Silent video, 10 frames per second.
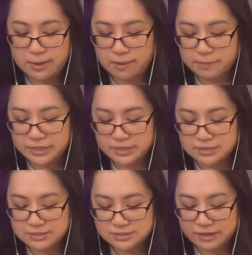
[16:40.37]
but the
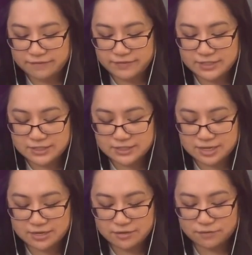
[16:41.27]
7 is
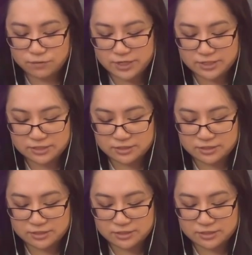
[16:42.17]
kind of what